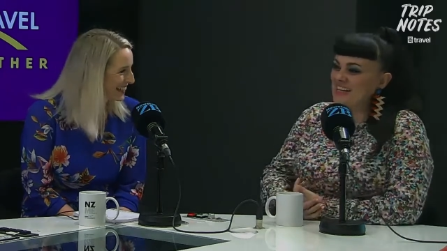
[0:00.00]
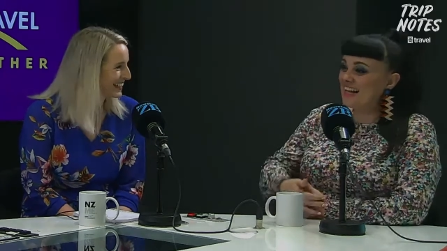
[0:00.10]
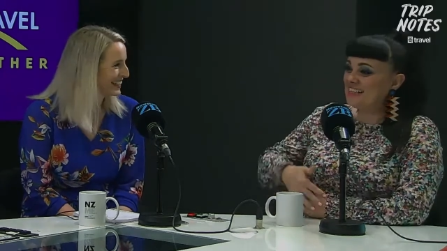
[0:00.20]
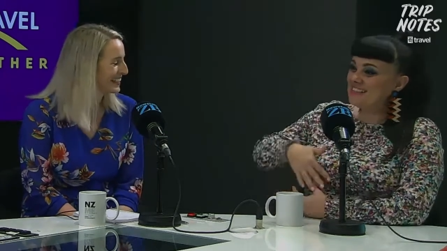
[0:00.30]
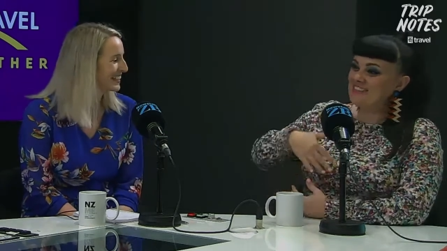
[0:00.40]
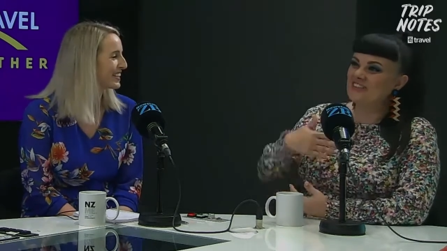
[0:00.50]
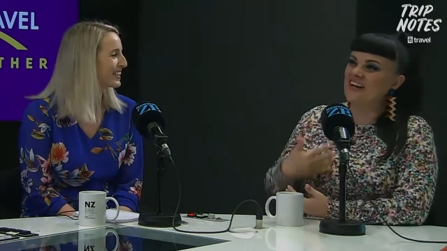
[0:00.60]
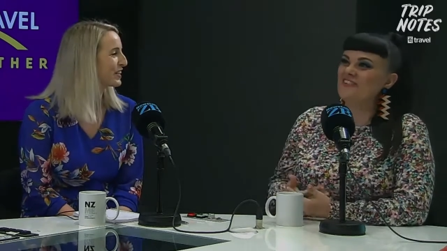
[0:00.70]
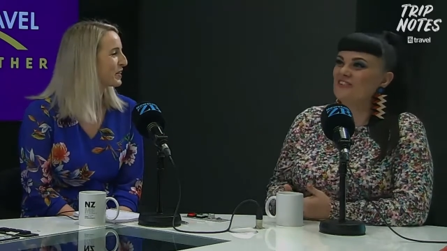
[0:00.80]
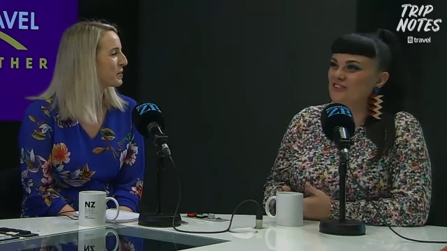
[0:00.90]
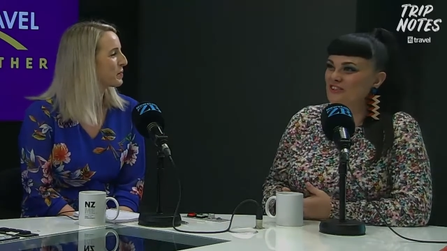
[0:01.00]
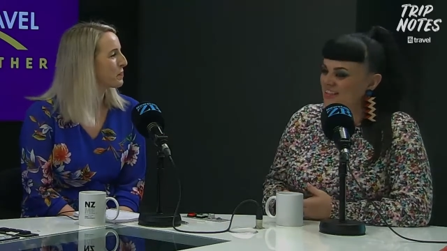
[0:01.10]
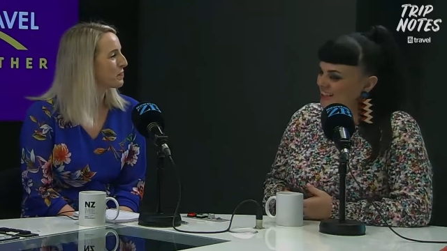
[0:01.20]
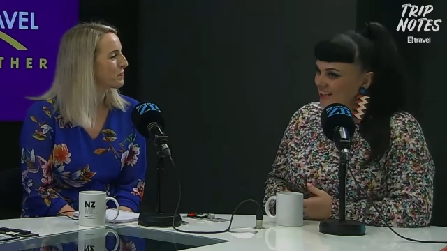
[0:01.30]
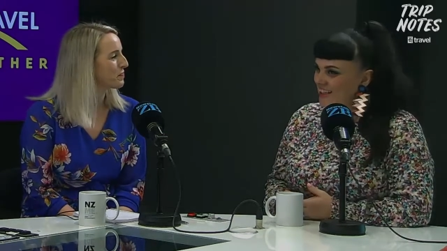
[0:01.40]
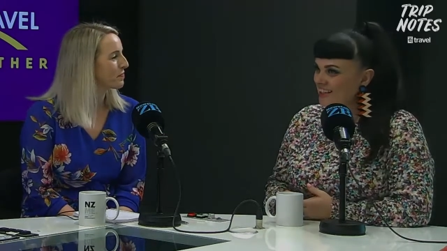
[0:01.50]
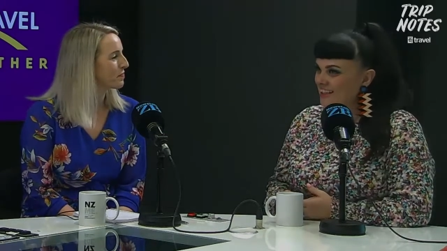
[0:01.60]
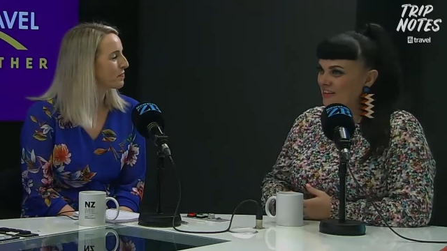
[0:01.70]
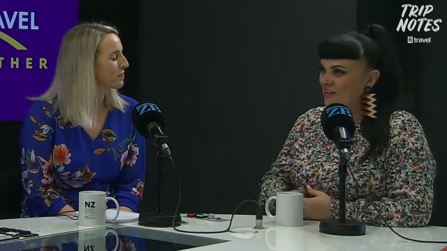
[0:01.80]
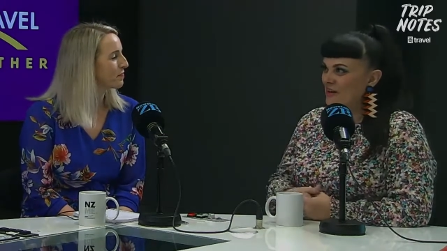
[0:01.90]
Speaker 1: because I travel
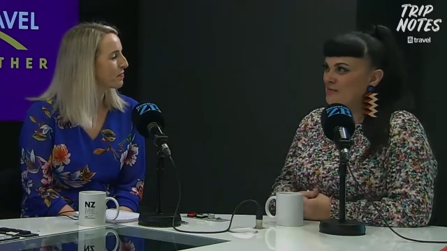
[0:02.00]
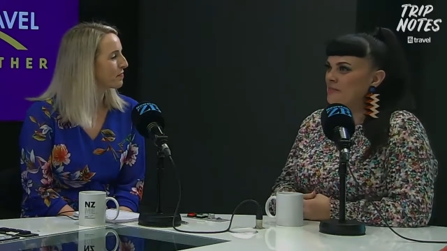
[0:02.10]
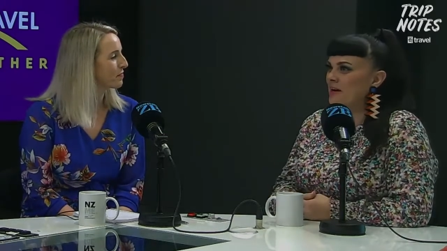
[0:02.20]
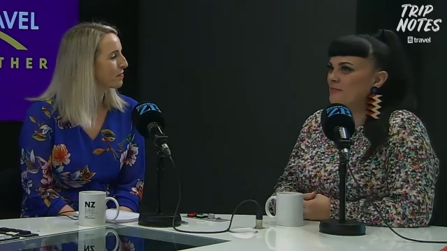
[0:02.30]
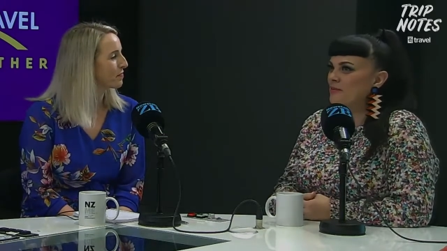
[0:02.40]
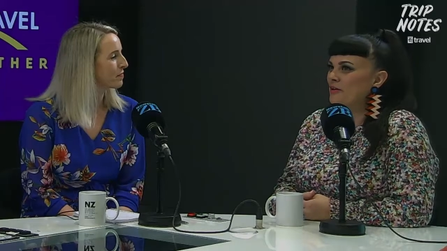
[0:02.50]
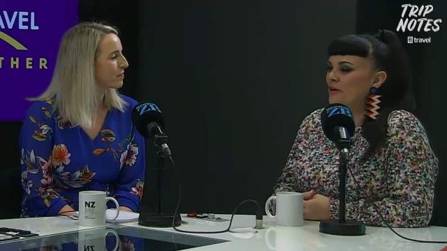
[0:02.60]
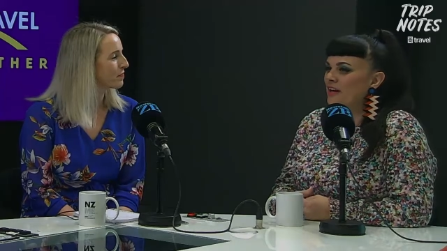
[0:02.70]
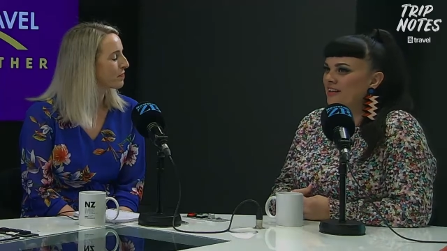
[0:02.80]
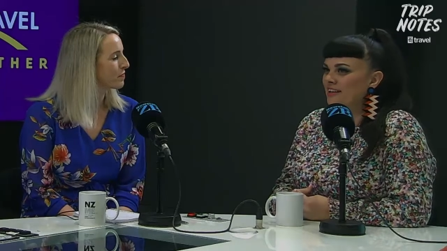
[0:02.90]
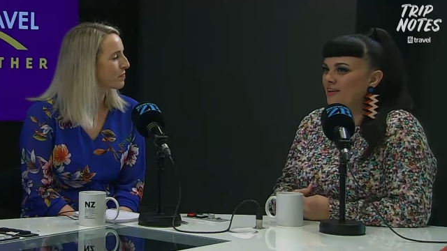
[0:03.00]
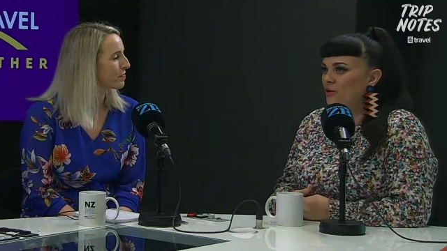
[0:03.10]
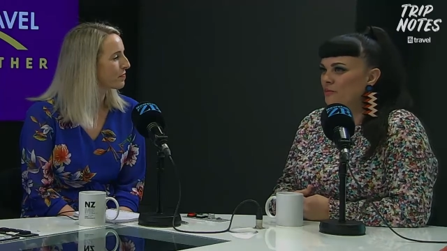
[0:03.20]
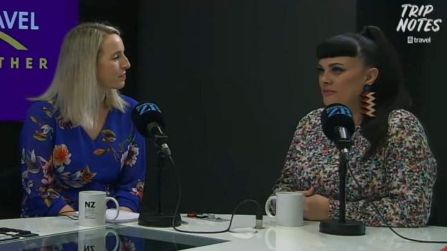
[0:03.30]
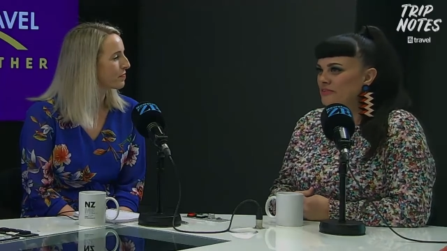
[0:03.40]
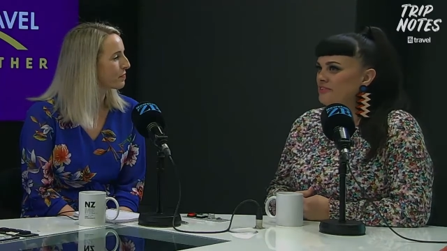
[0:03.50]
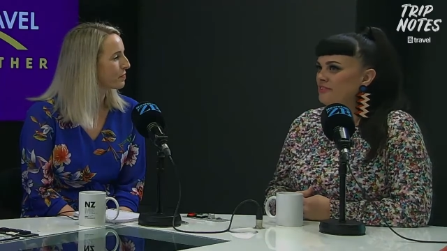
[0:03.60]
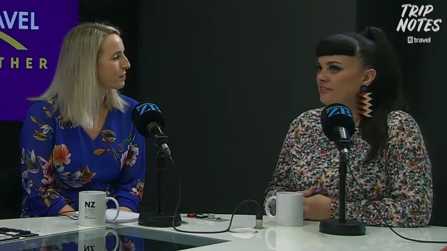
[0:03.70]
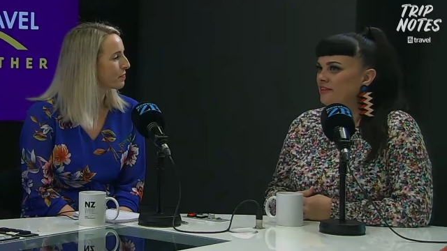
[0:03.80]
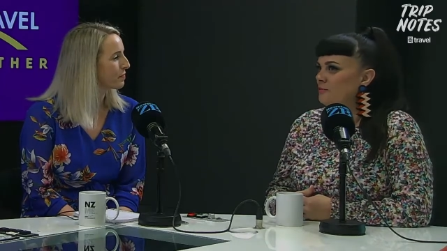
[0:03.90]
you know i'm i'm gone
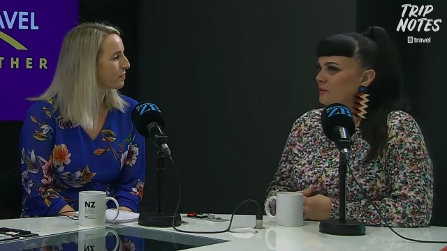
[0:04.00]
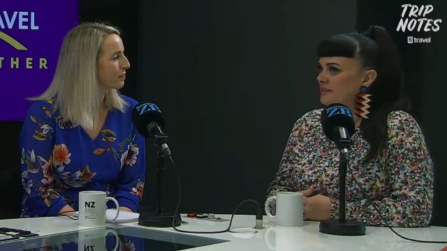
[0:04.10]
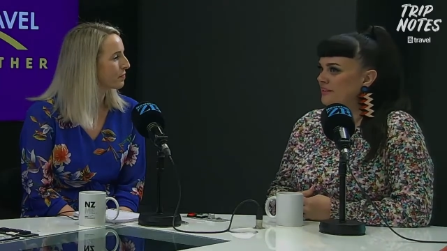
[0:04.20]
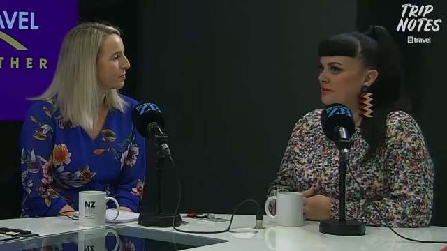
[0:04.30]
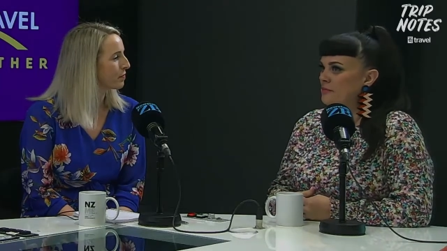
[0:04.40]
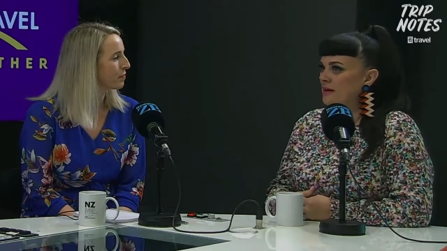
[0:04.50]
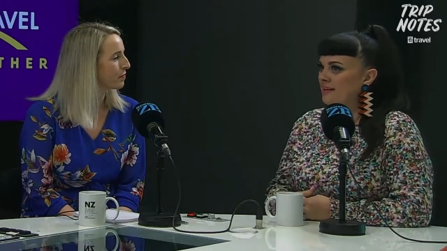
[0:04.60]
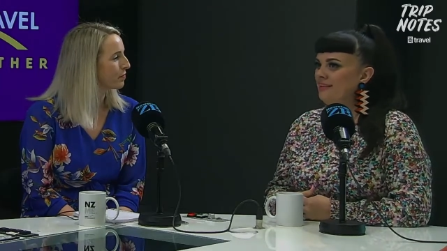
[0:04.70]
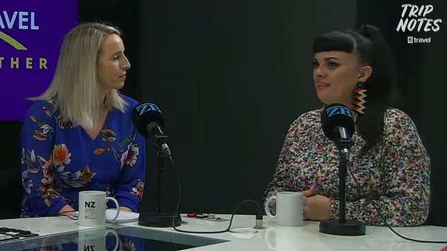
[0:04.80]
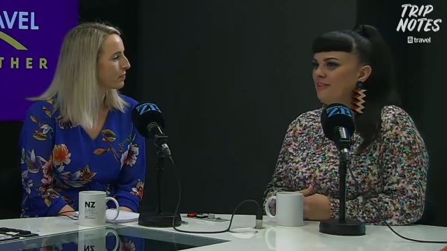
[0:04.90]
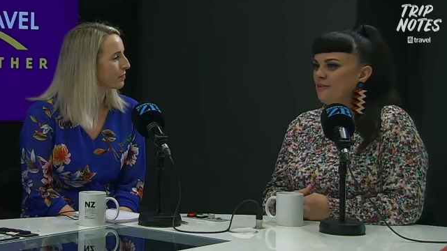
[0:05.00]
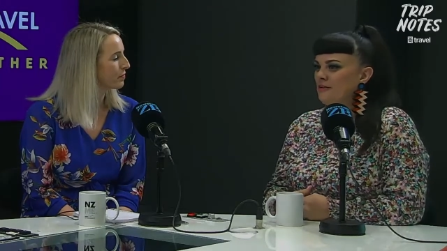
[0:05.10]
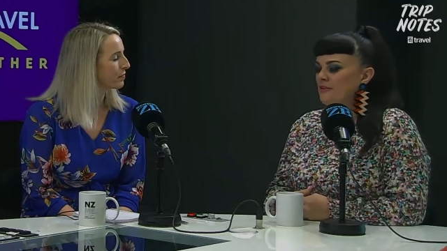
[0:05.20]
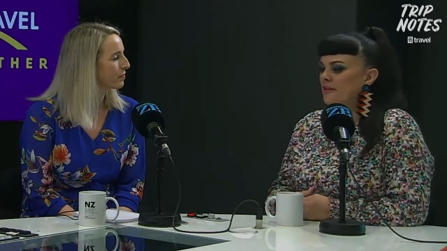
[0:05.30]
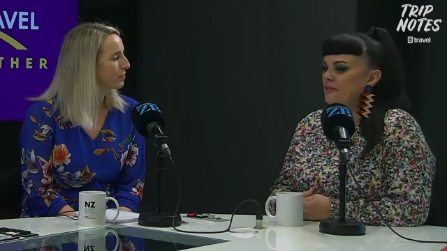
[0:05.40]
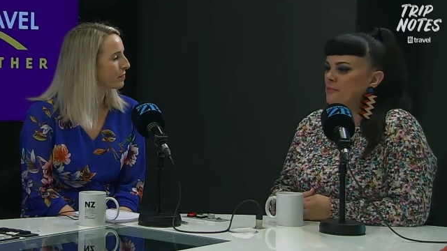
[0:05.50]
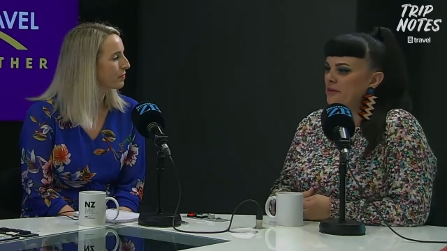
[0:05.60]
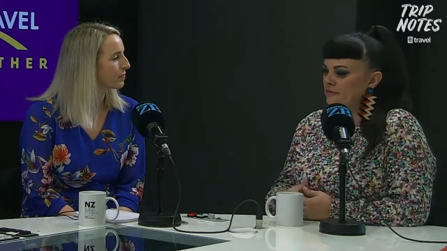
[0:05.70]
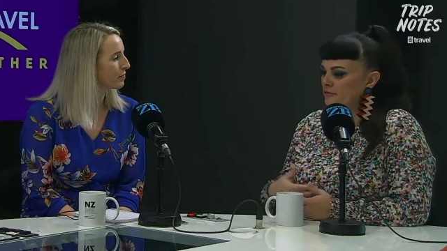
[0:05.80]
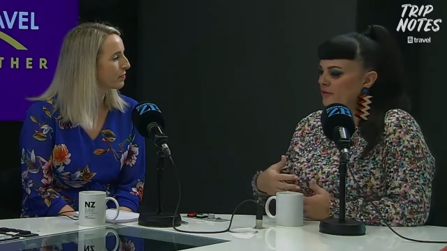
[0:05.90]
almost almost every month or every other
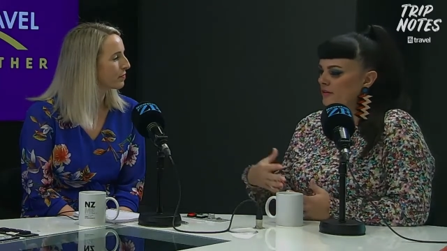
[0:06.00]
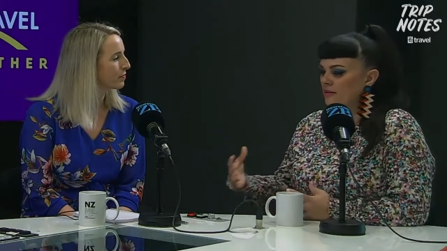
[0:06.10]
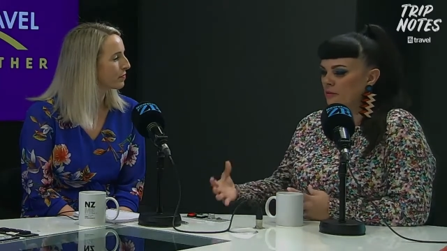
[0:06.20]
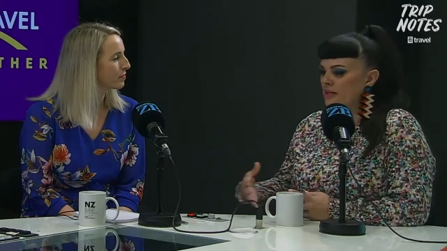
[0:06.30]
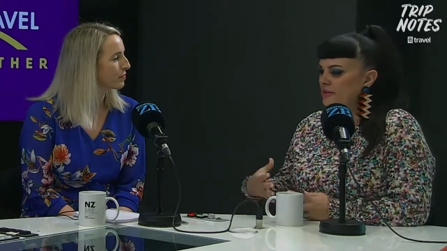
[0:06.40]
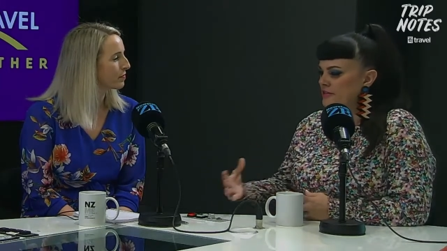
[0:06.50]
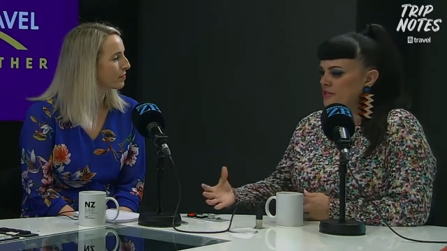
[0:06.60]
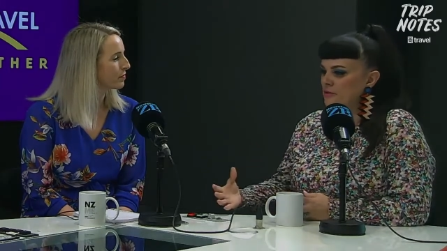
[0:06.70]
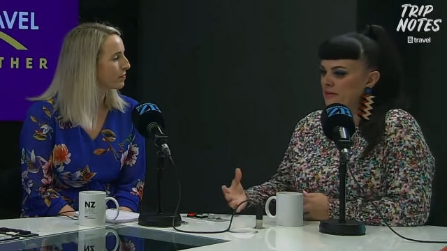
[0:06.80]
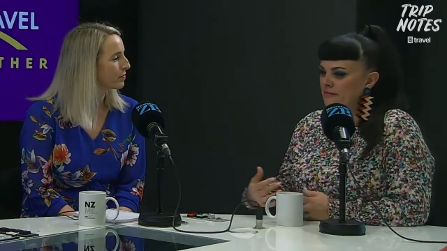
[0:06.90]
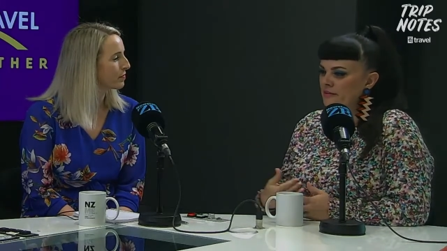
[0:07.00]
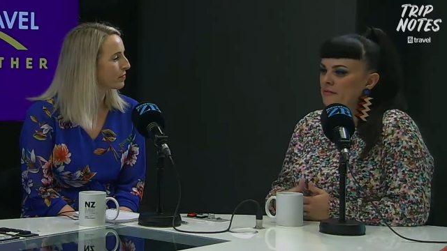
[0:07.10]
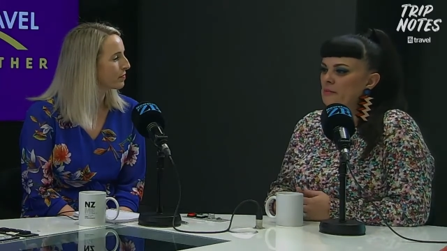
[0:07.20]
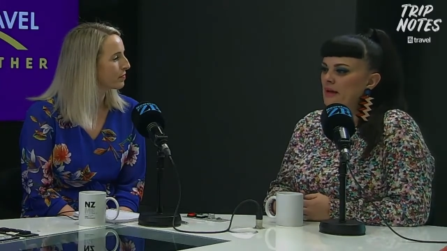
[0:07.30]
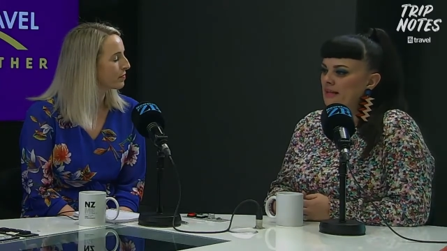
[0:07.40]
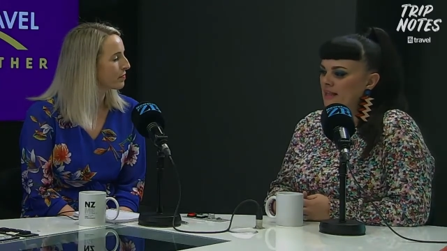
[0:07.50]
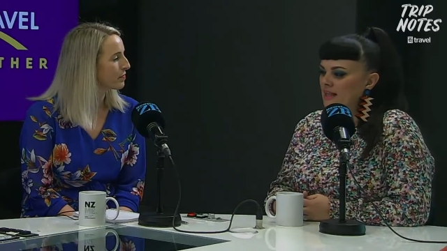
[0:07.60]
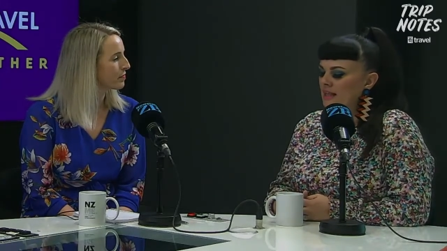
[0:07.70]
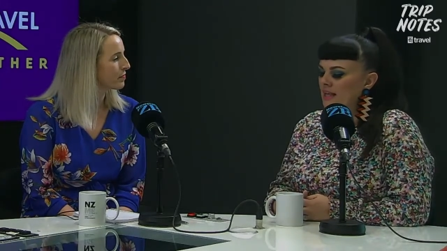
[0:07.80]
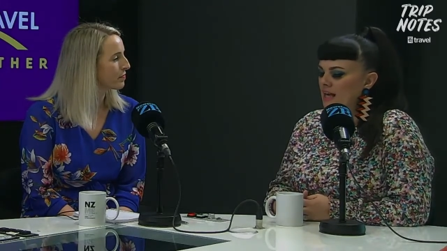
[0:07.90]
month for a week or two out of every month